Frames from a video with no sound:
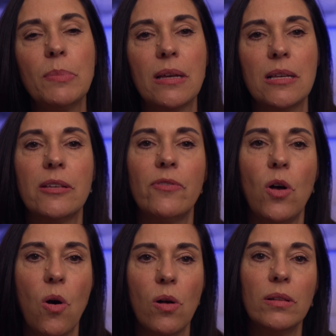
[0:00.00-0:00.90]
because of
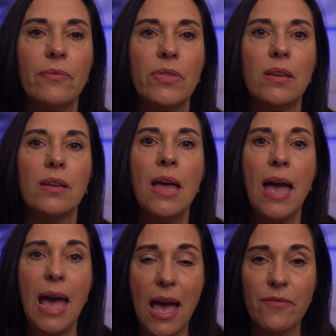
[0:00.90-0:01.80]
all of the
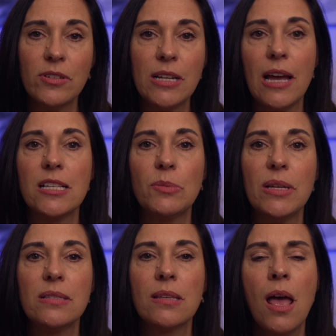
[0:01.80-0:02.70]

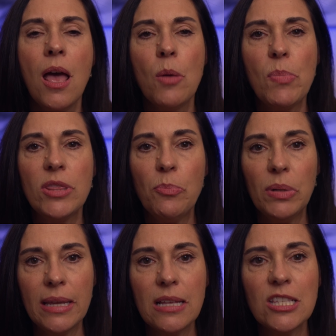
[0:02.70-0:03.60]
advertisements, but the
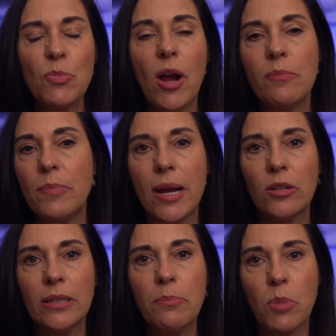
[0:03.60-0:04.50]
plans
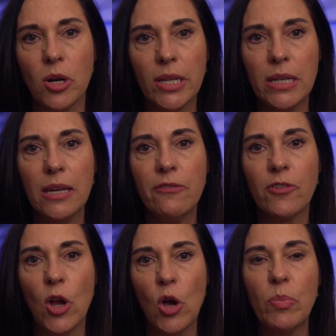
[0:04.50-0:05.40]
primarily marketed
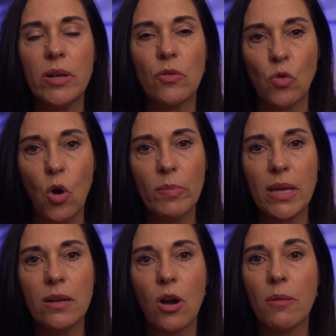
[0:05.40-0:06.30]
for open
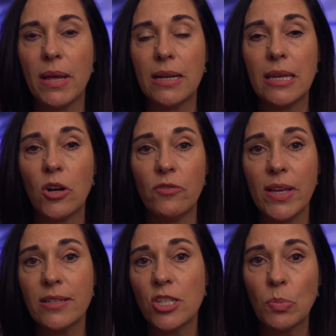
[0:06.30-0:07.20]
enrollment are Medicare
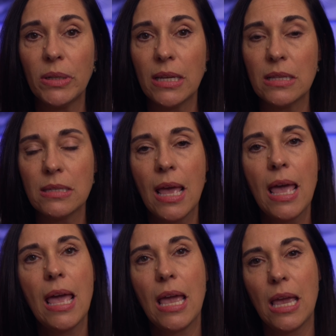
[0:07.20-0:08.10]
Advantage plans
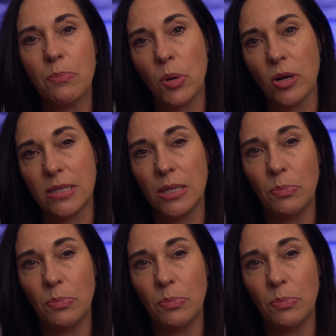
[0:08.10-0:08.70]
and Part D